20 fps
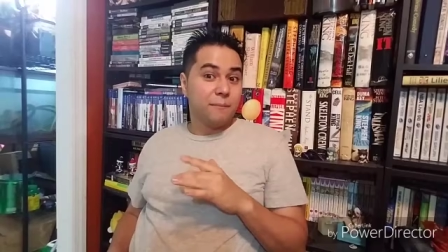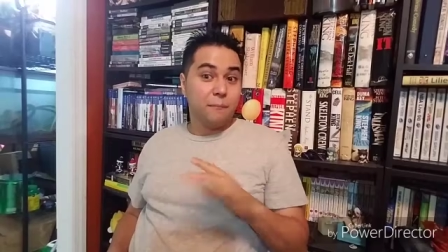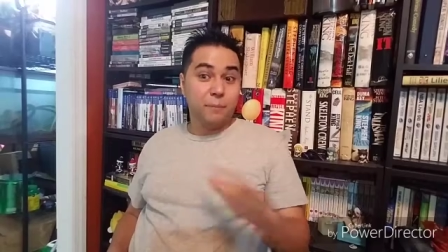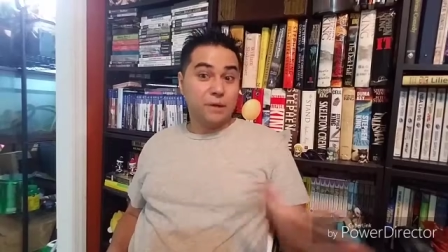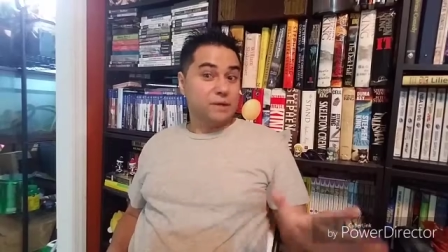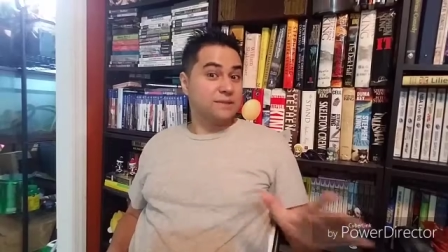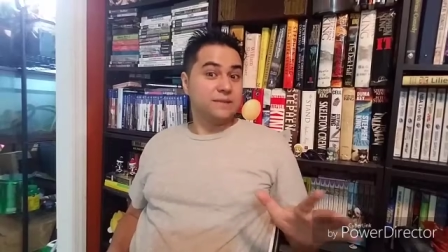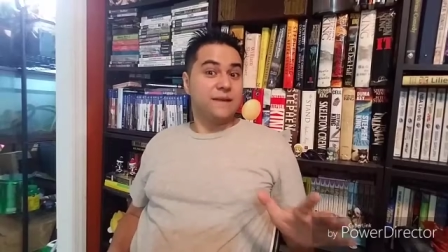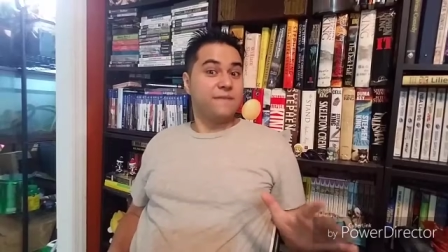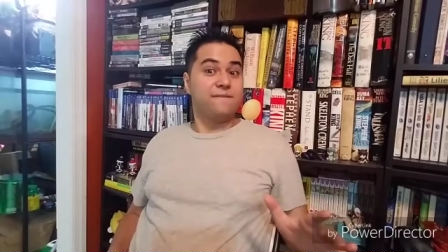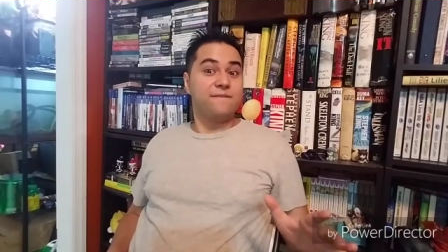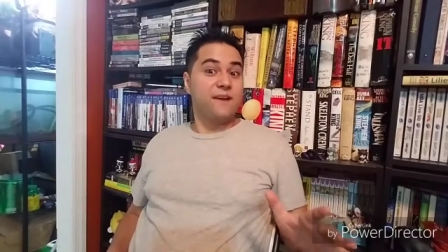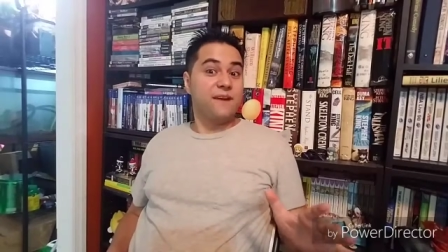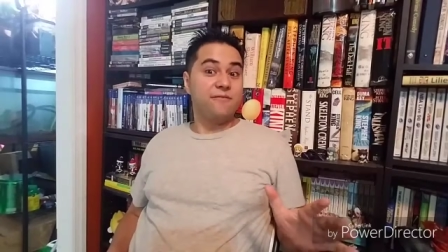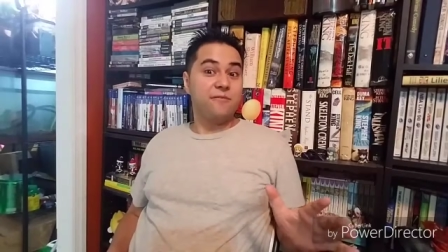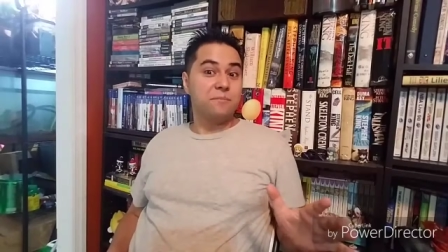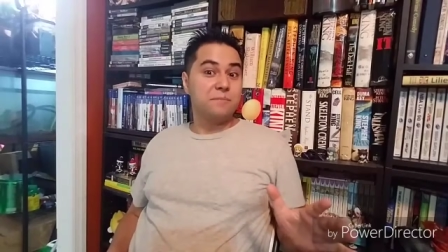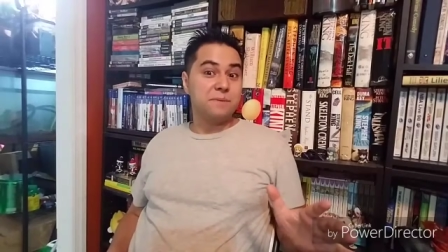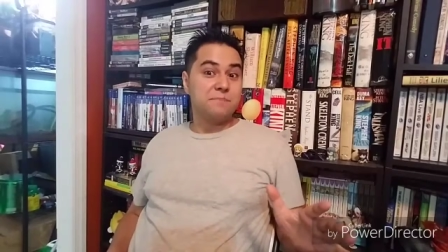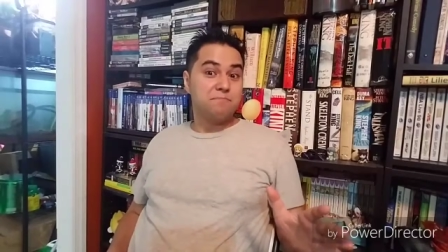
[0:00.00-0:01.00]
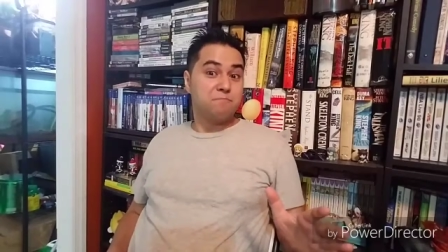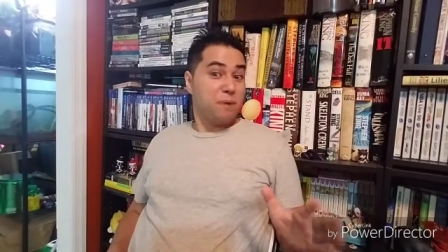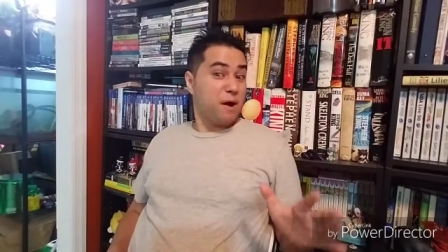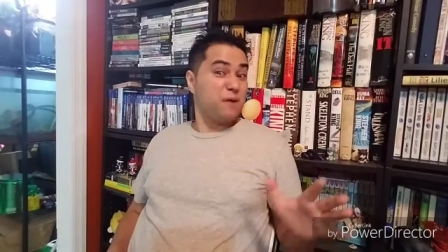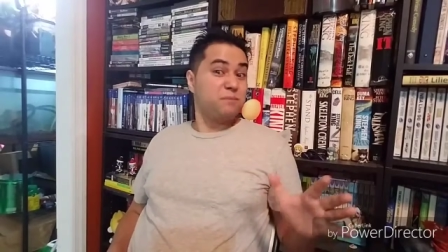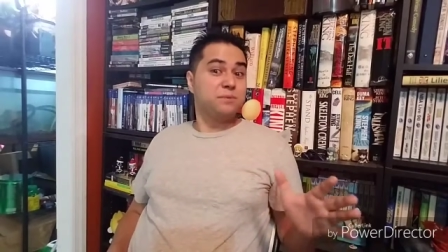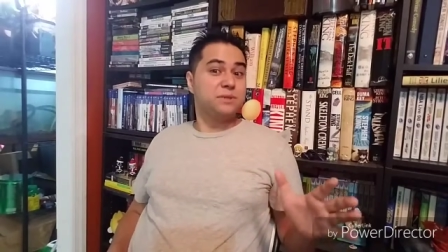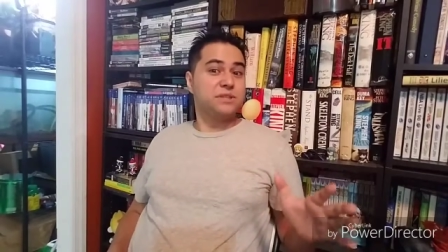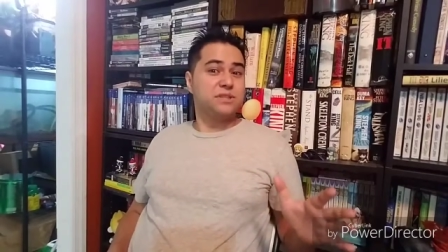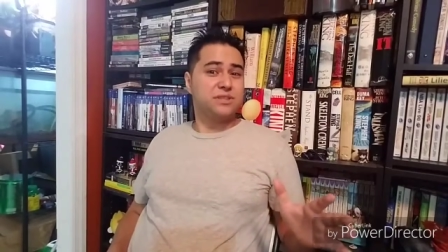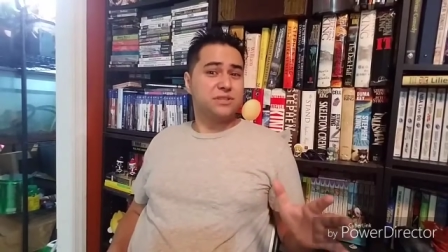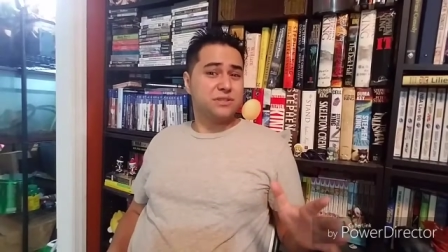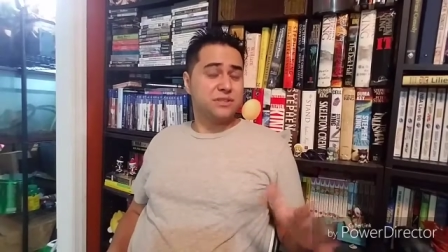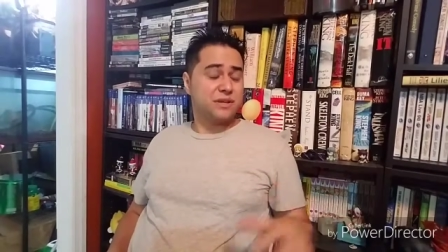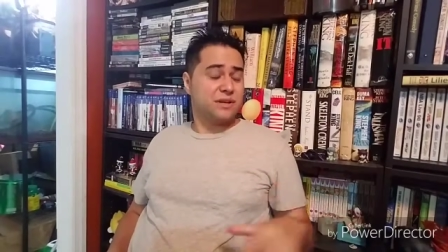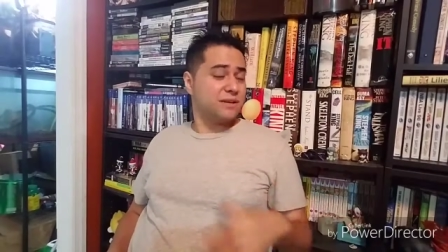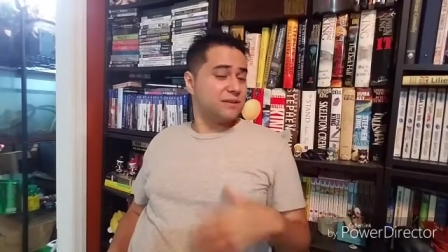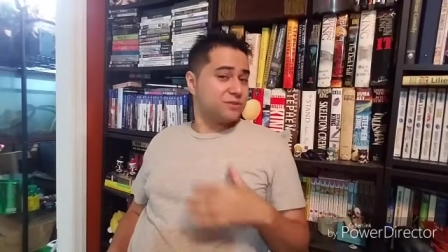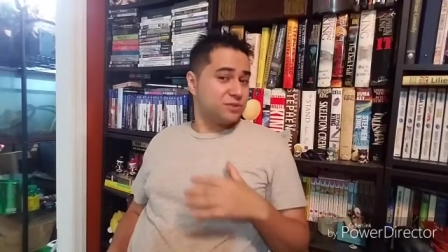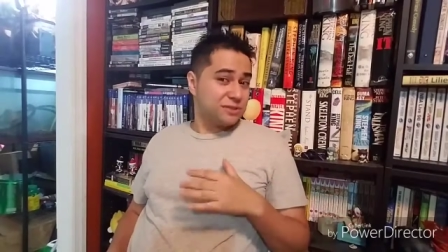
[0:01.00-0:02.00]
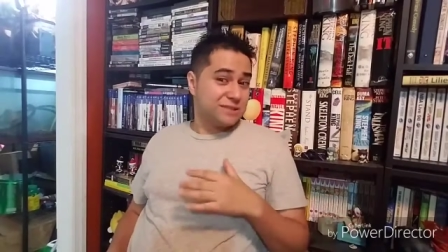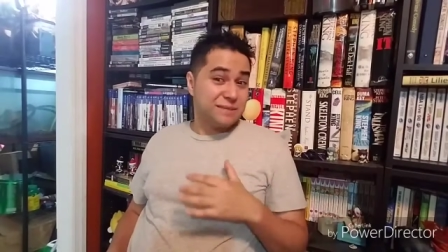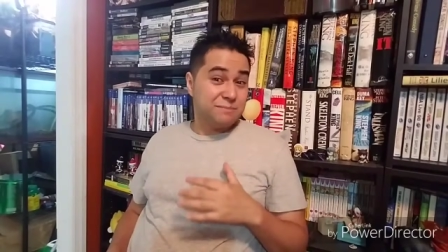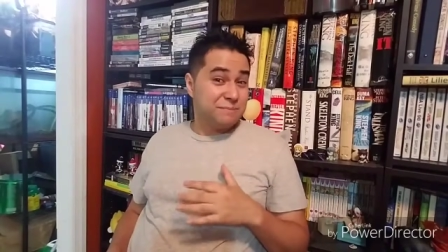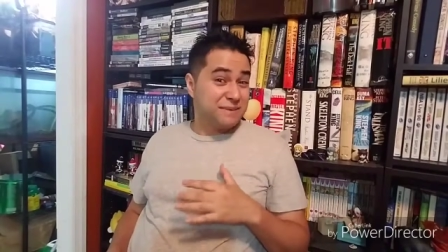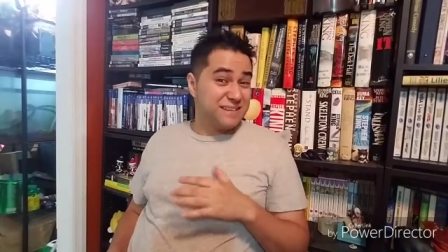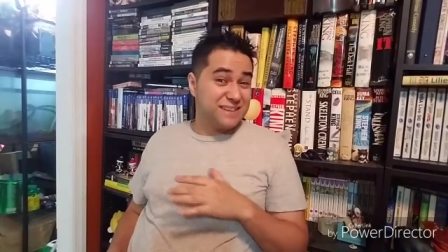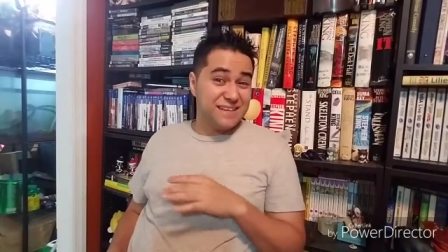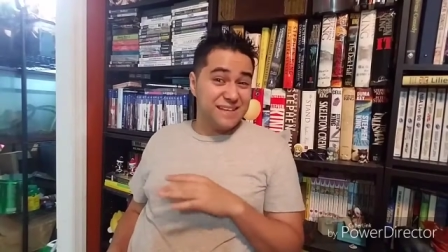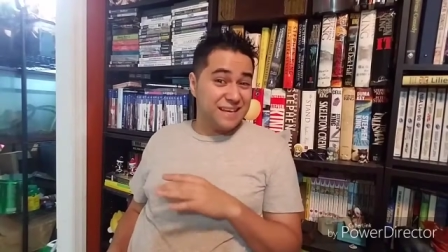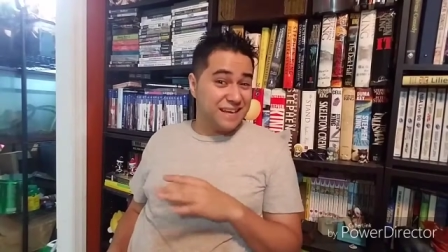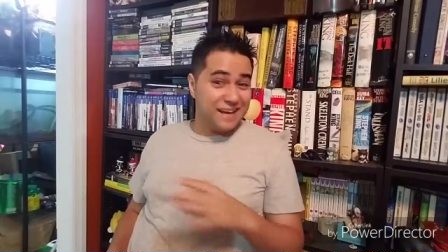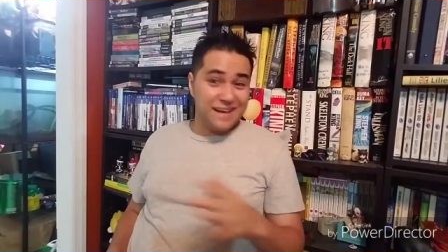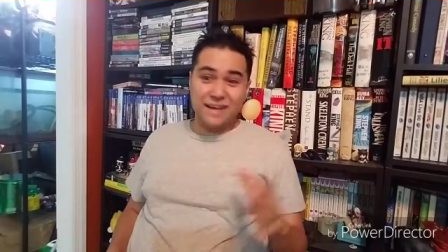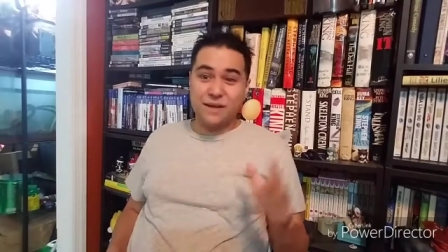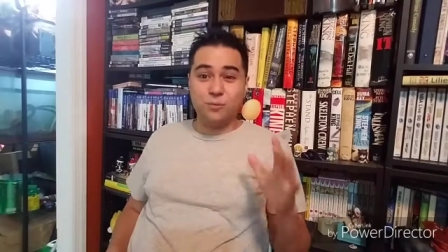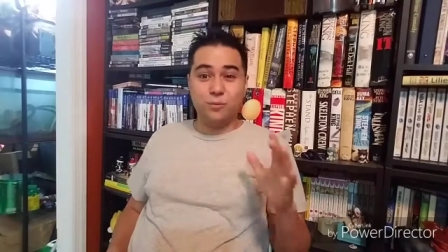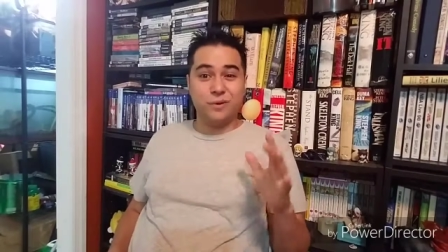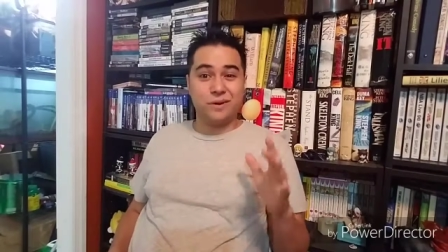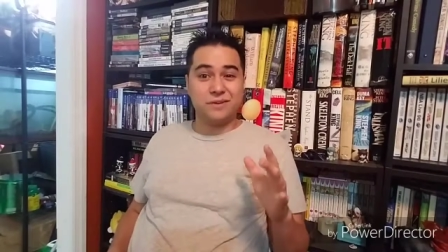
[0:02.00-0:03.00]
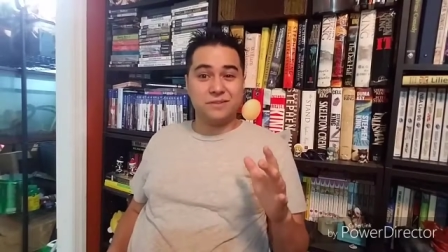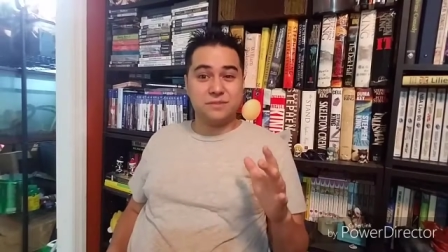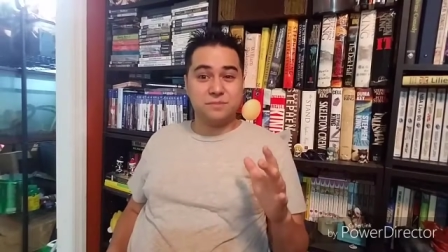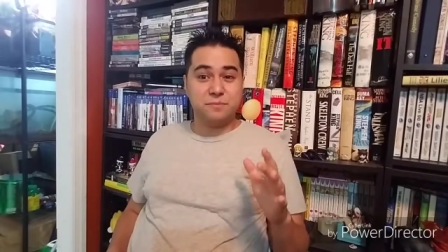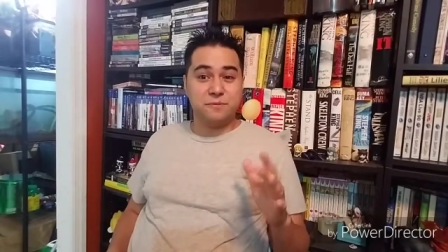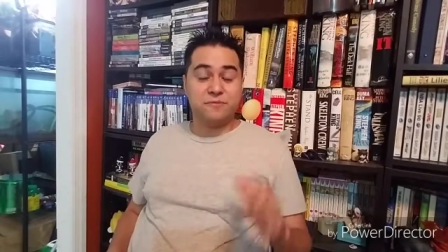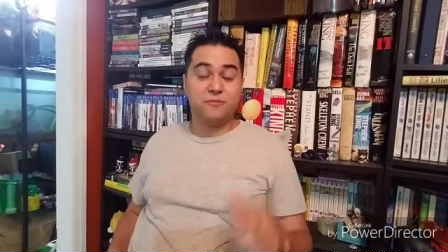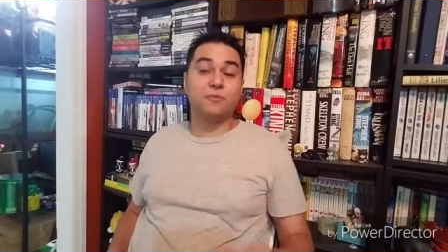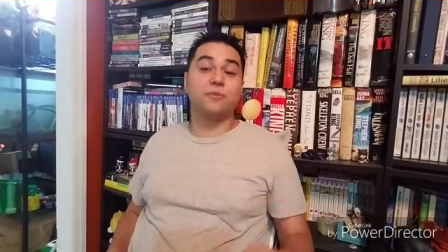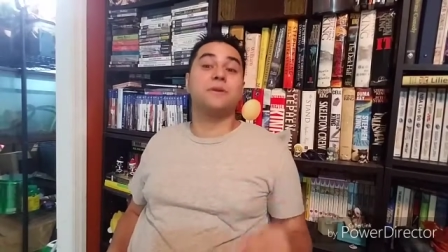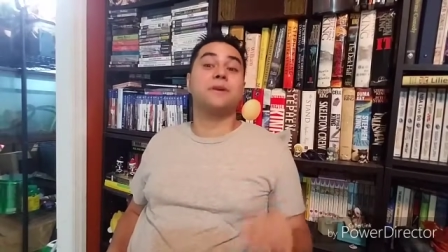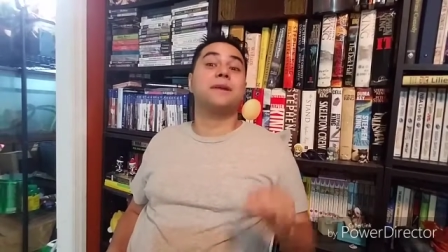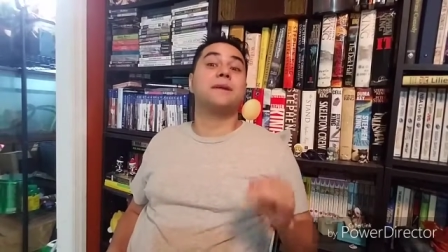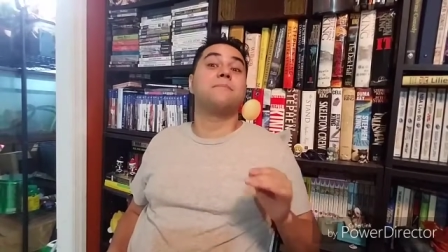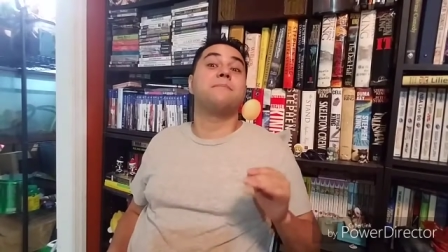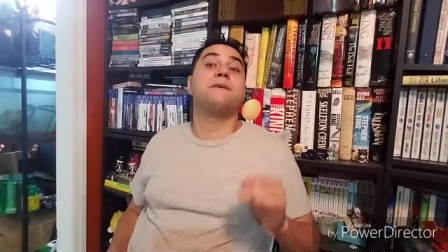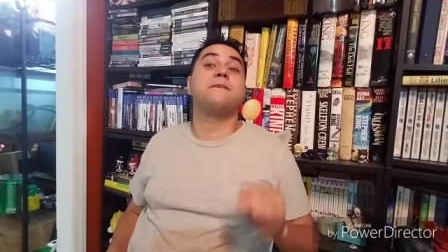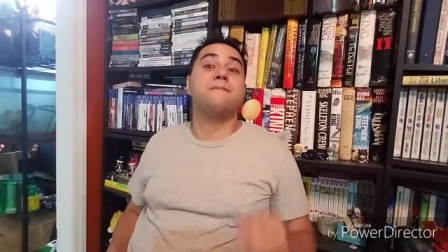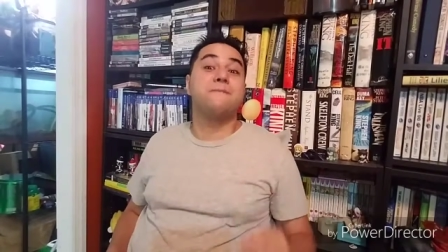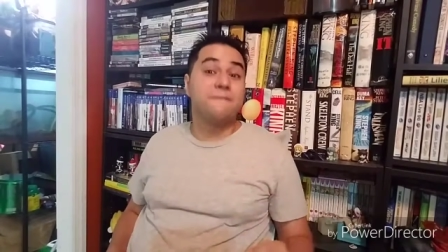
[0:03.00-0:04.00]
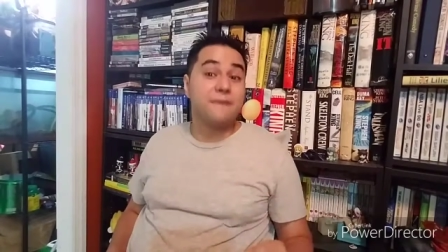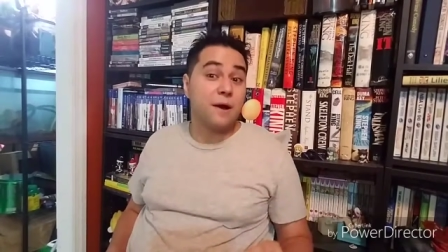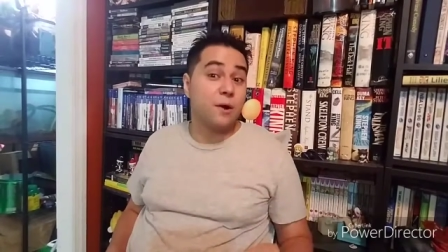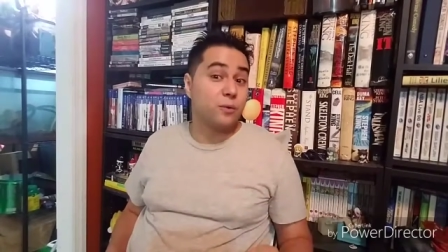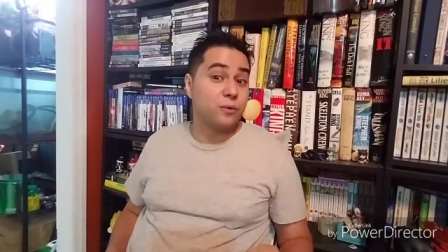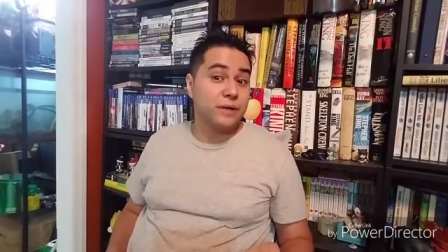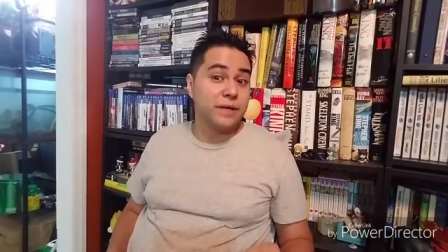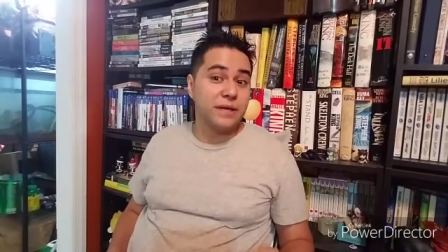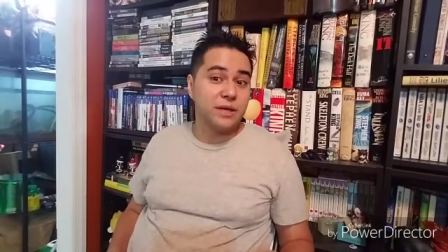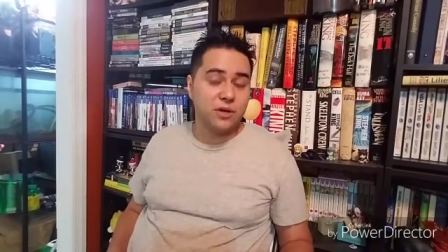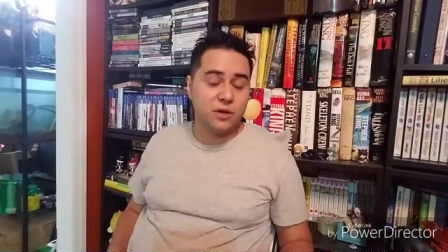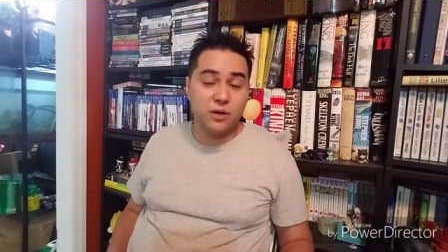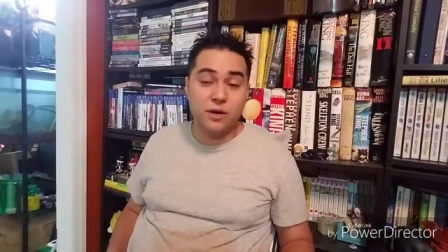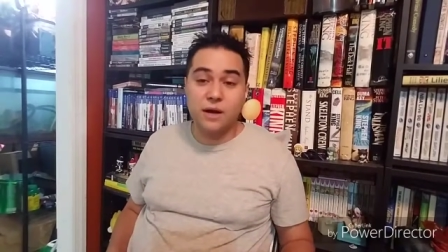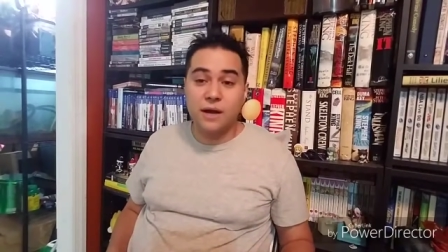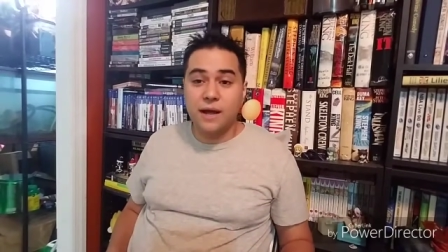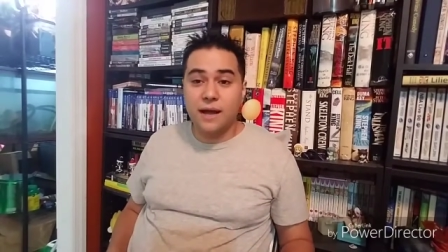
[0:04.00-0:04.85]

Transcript: books that have never been published seemingly anywhere else before can be found here.